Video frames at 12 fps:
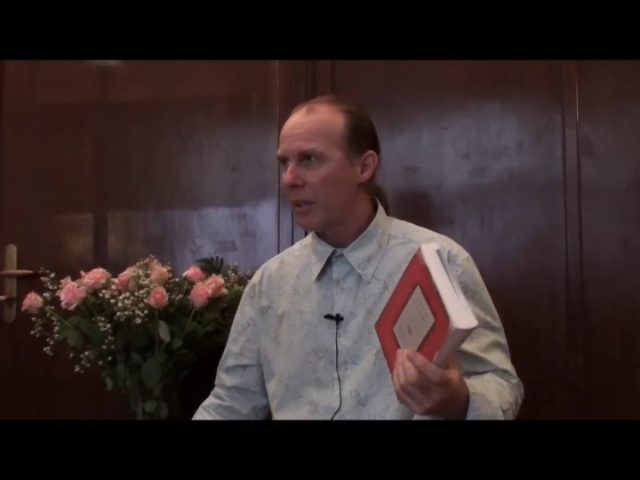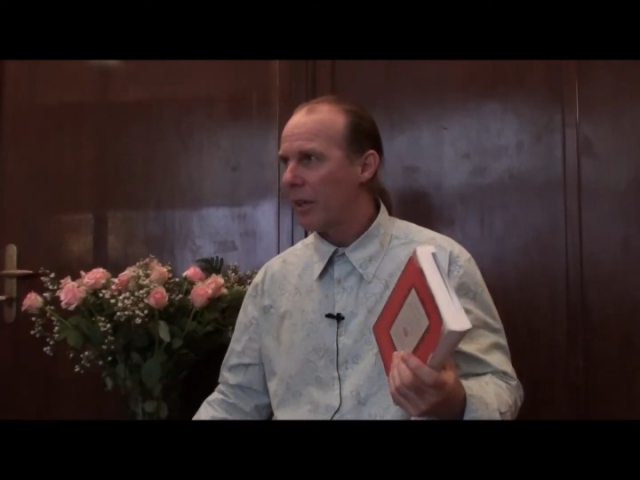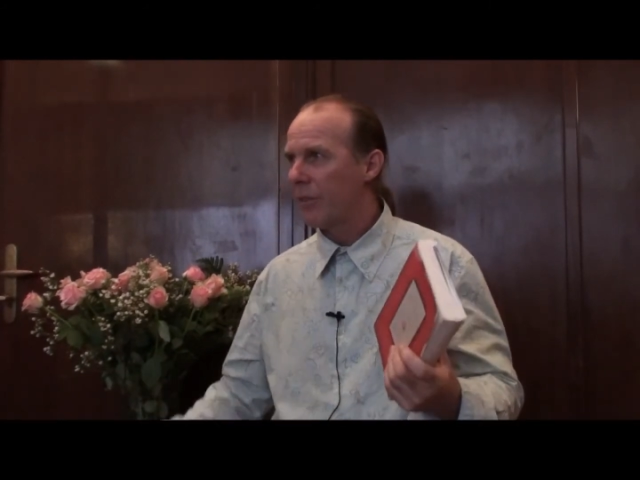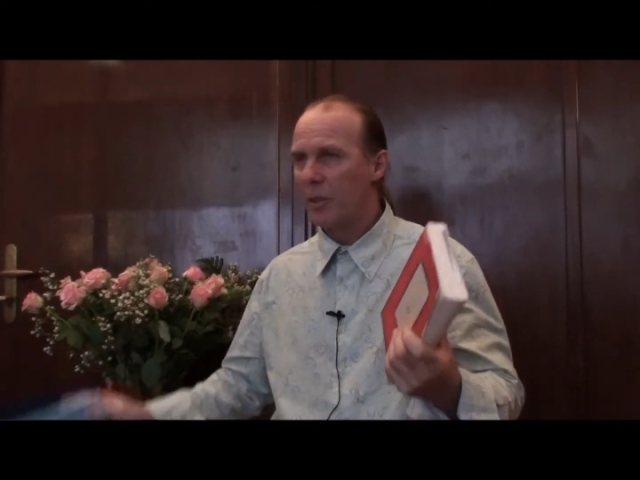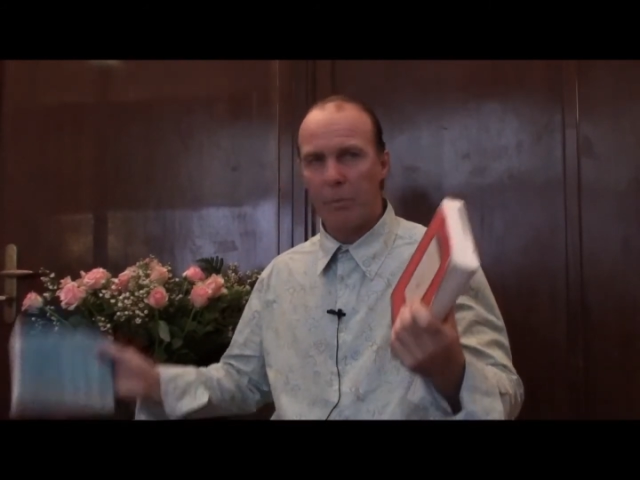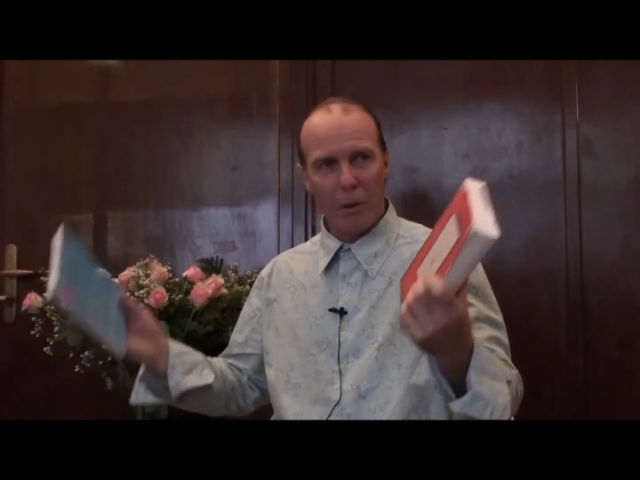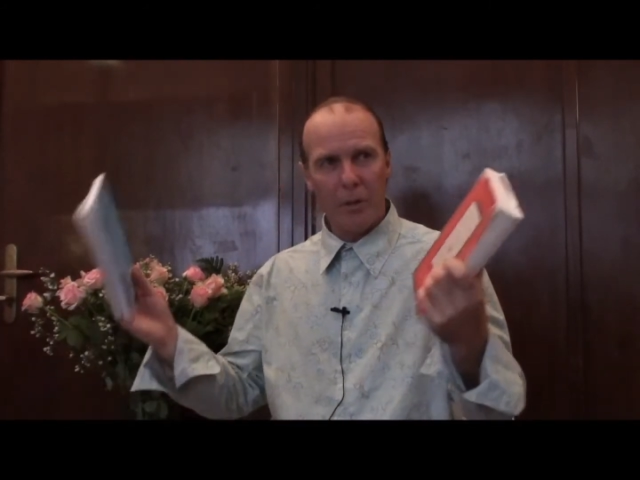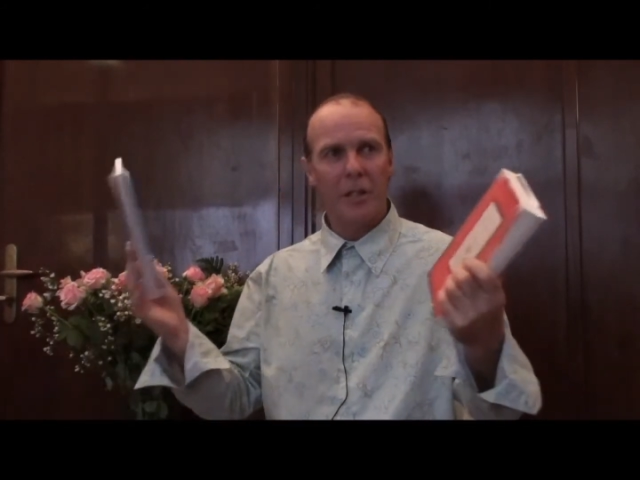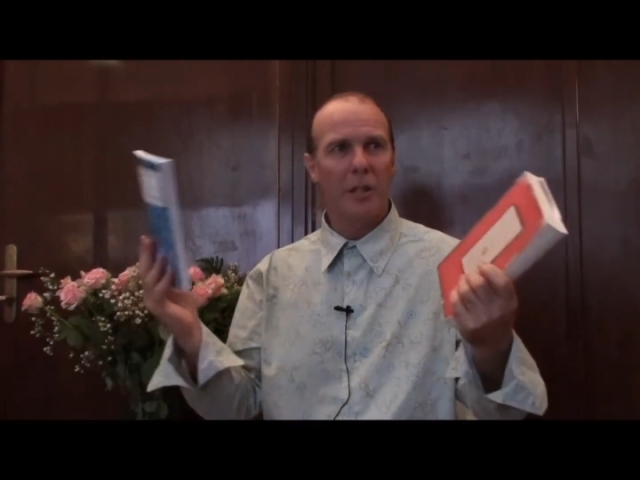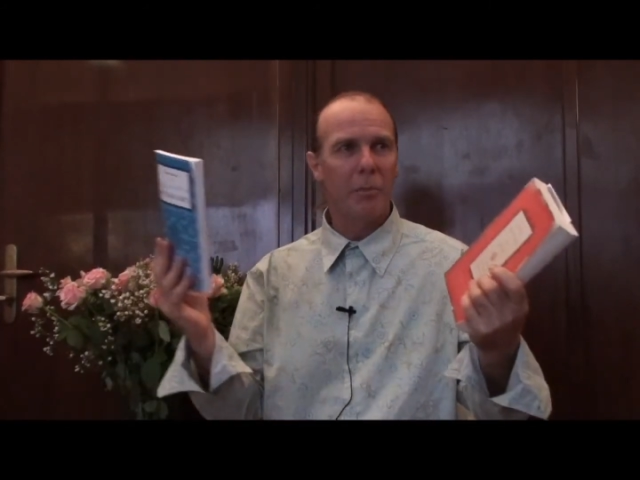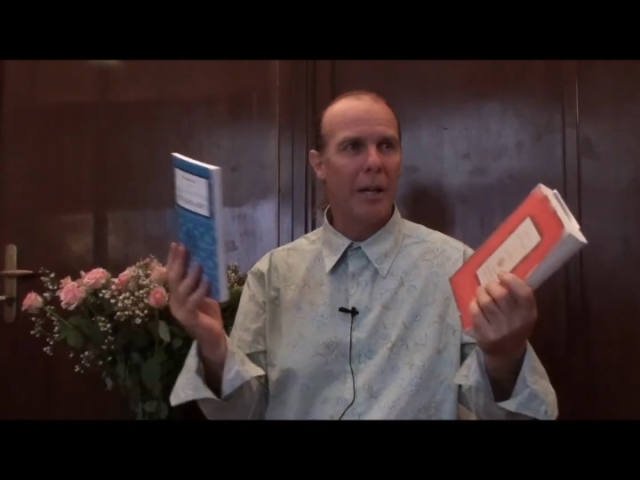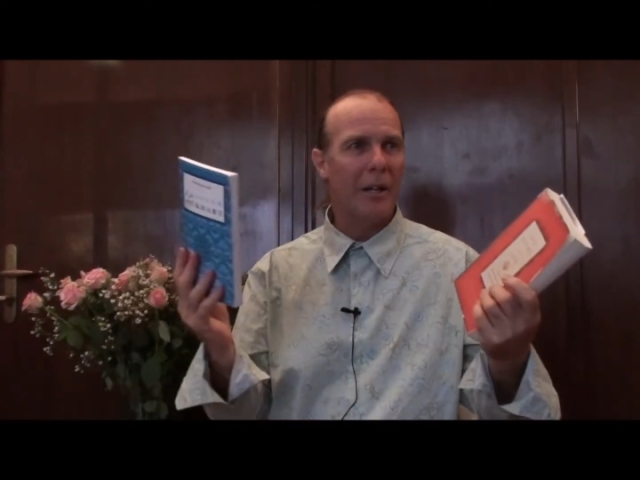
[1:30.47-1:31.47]
have spoken
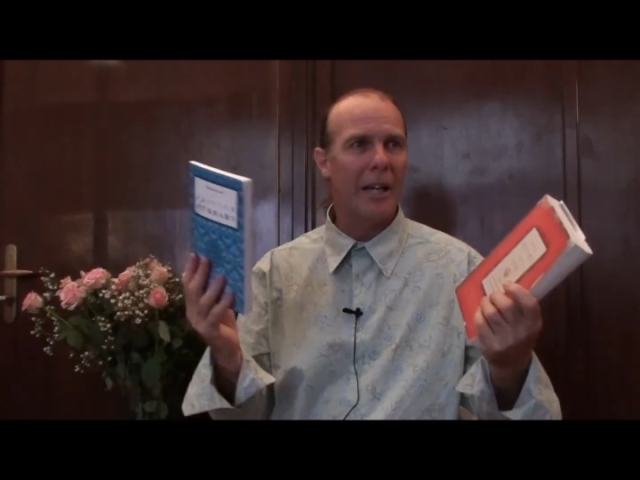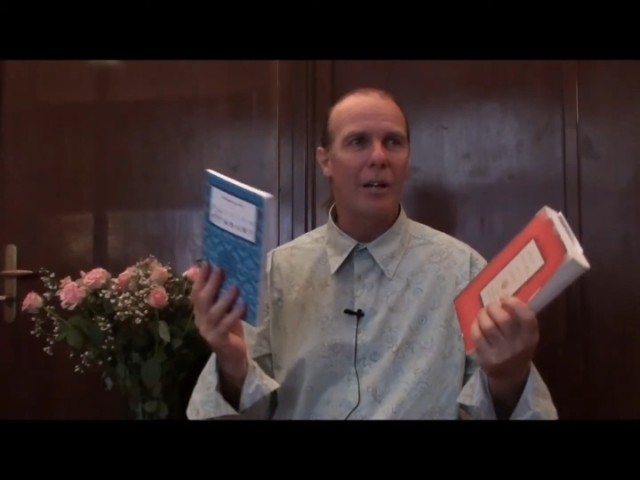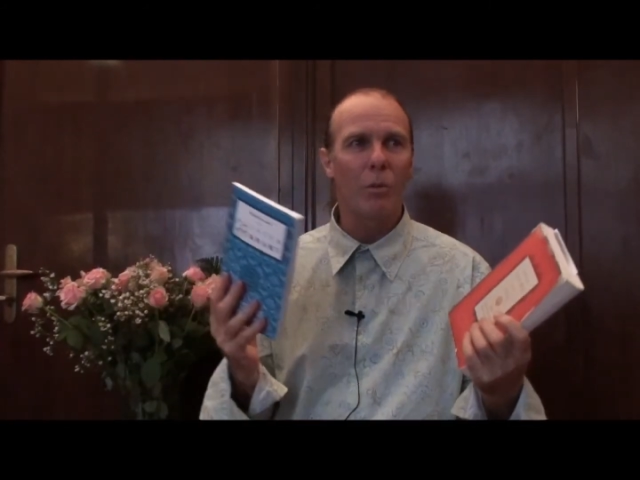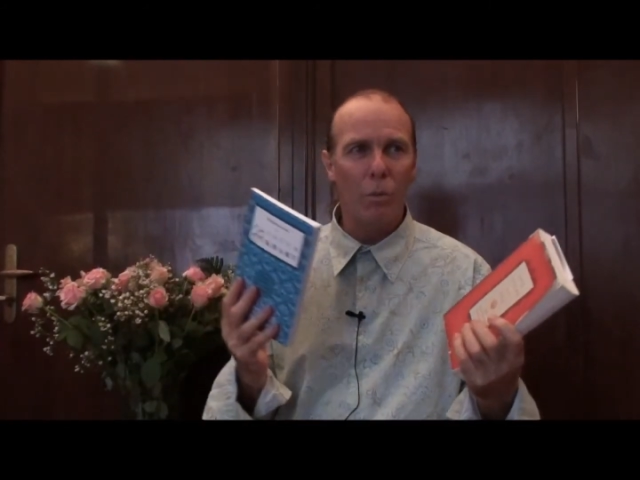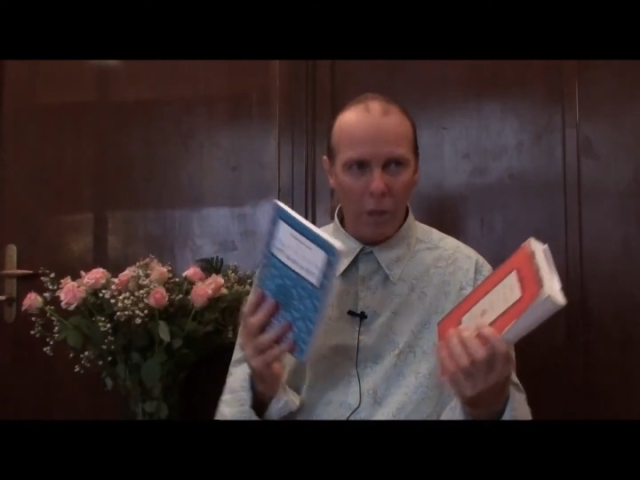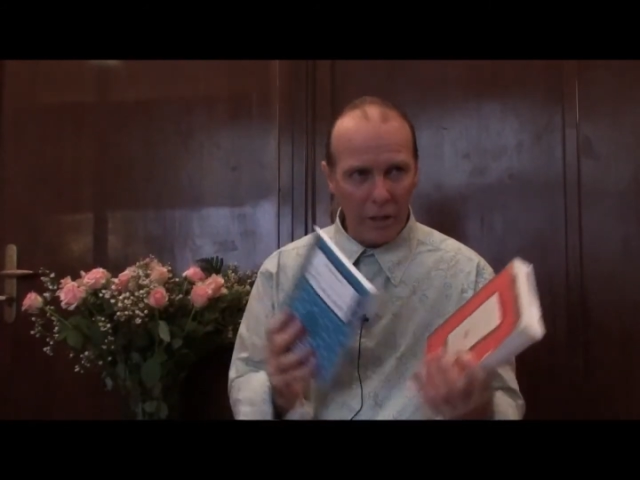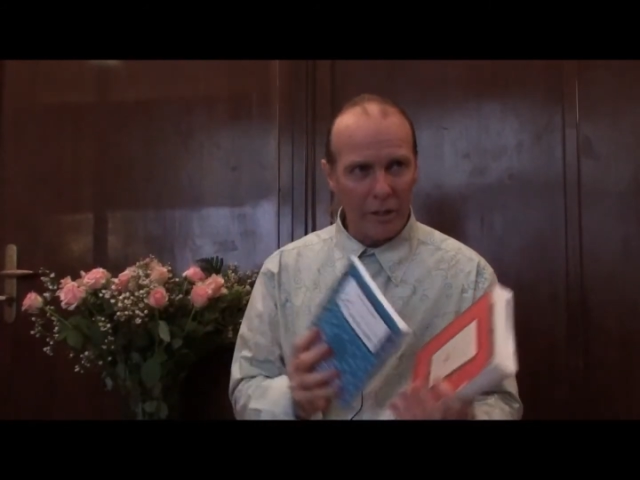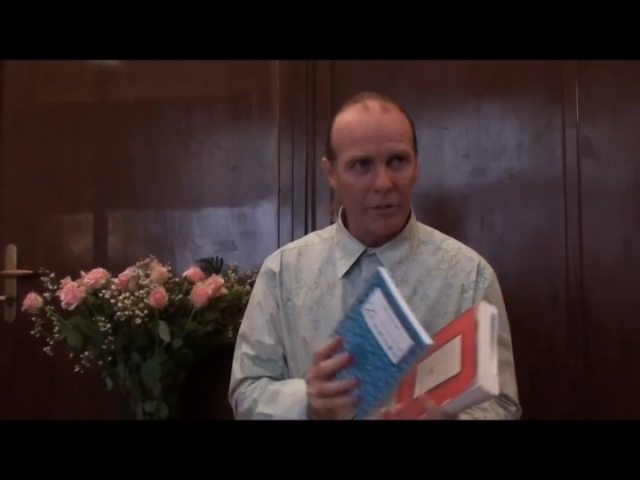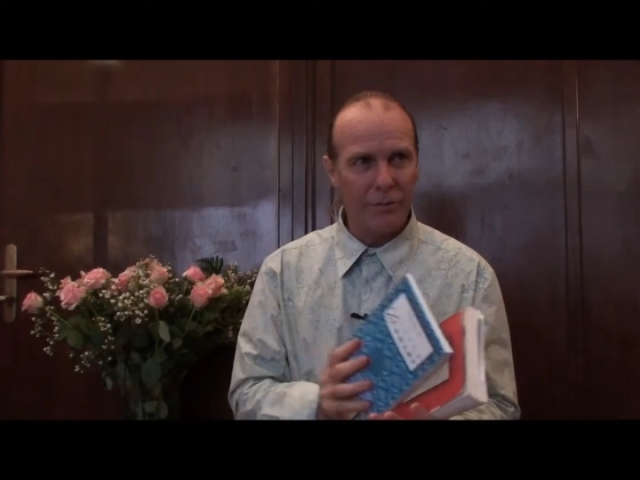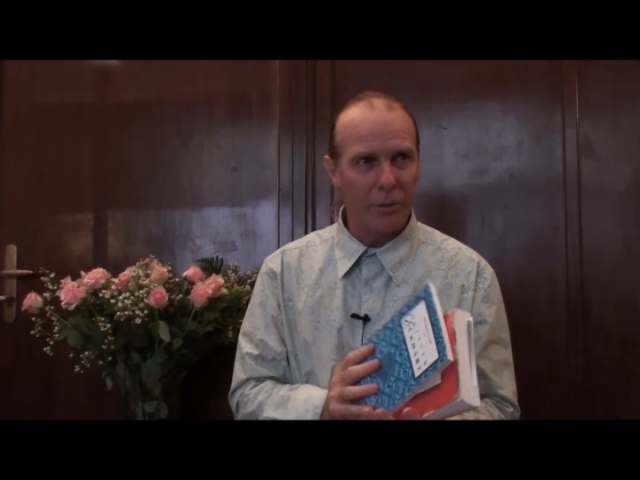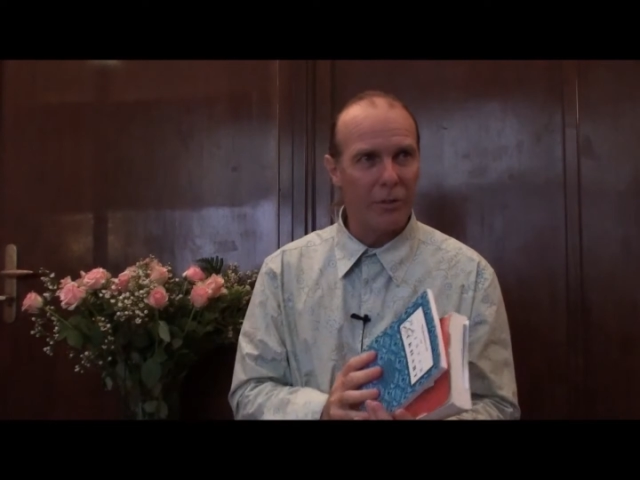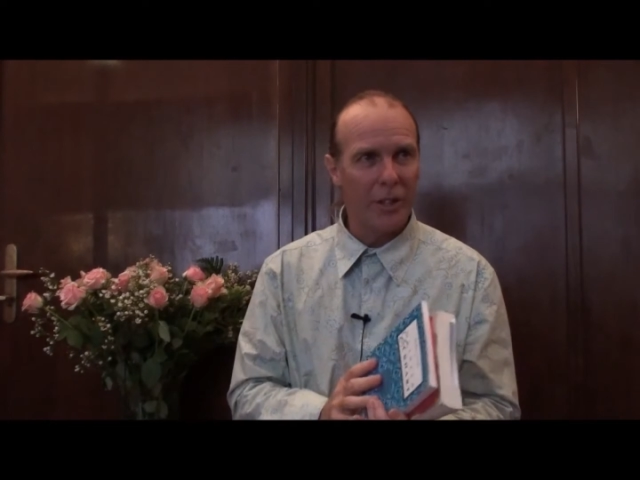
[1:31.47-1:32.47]
about how
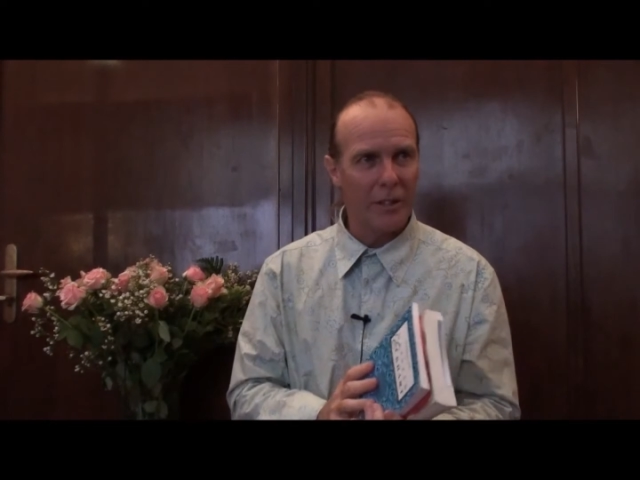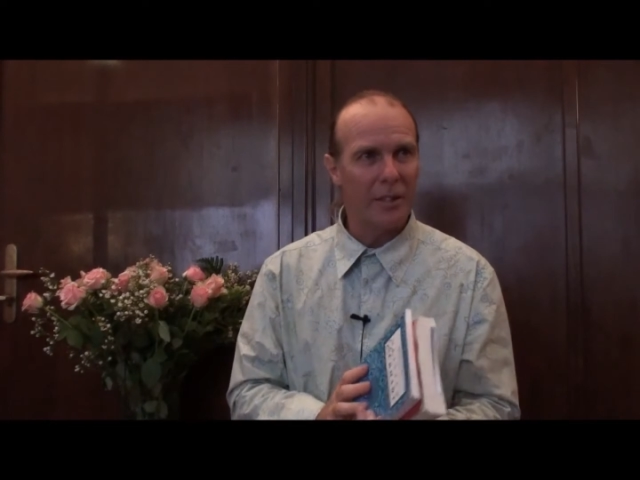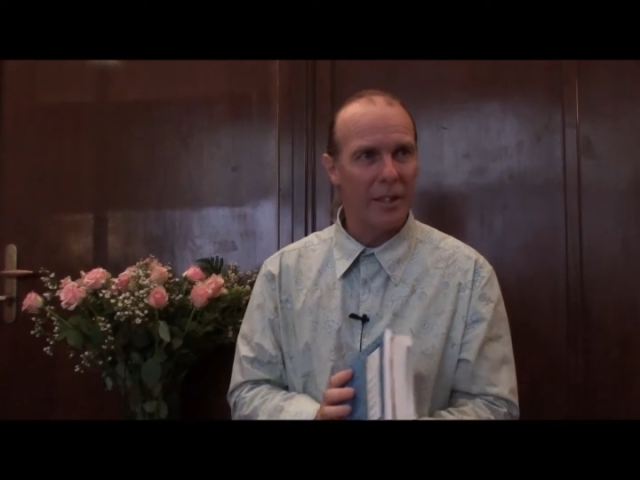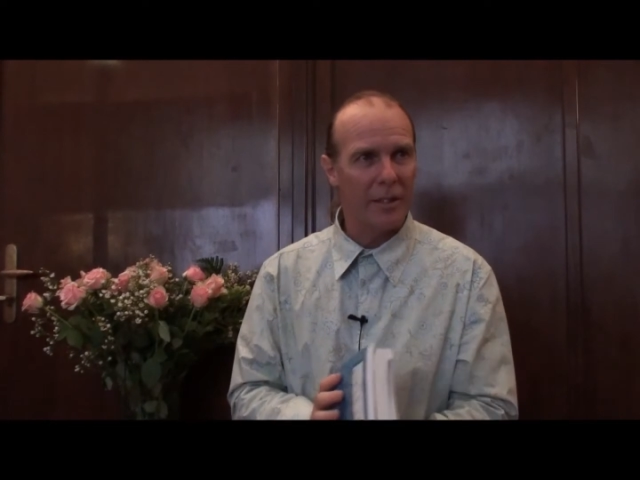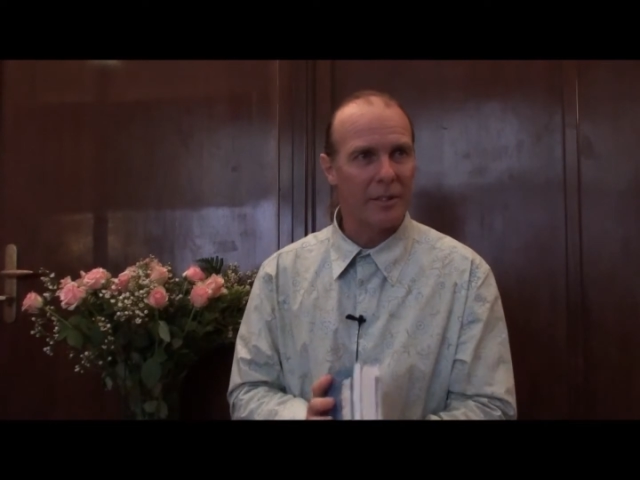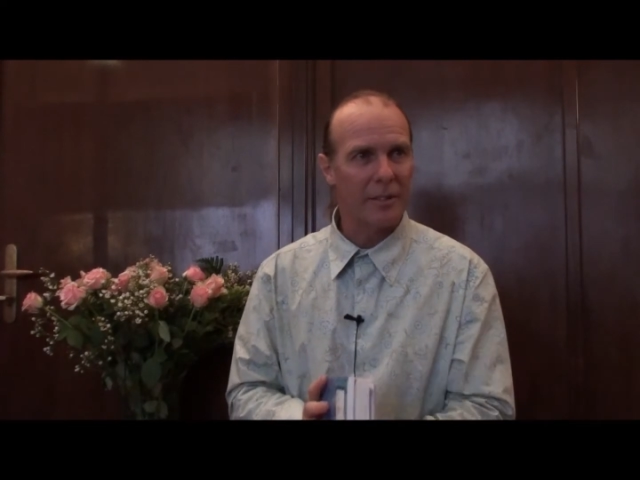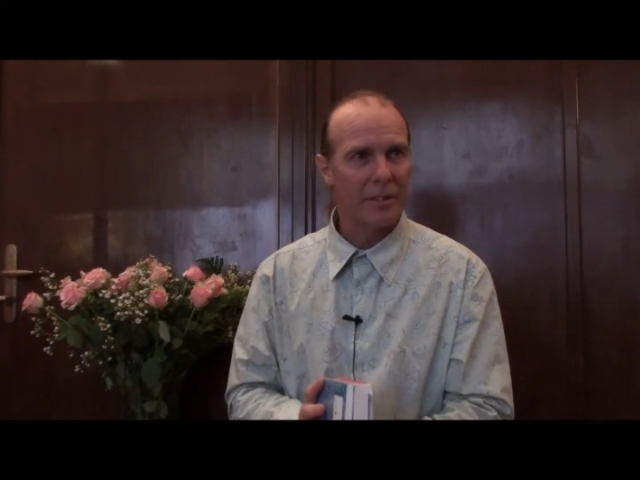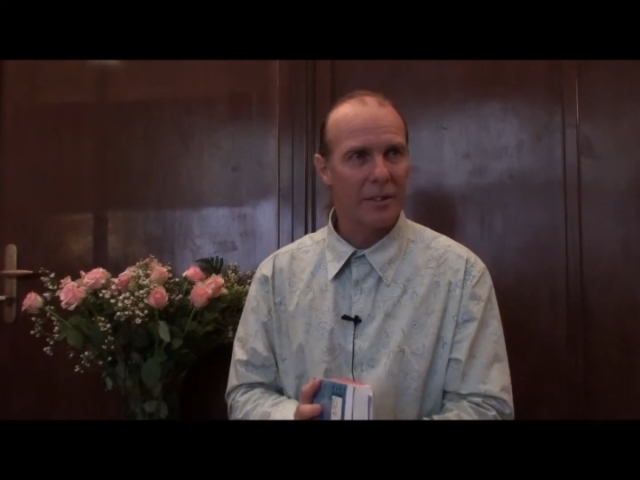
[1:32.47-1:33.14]
wonderful this is.